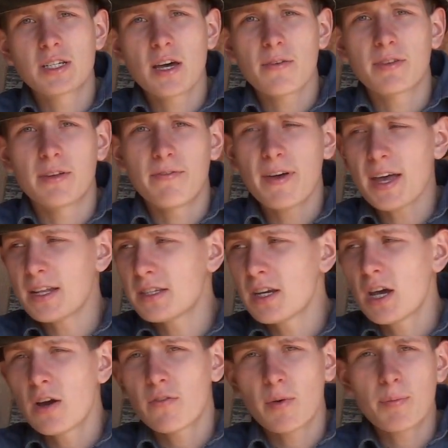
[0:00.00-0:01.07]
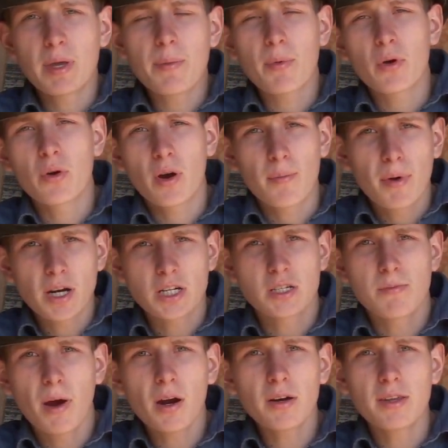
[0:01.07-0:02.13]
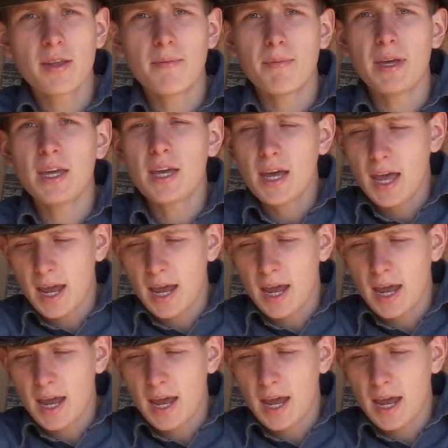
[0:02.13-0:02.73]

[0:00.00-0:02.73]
self-defense from people who are much smarter than me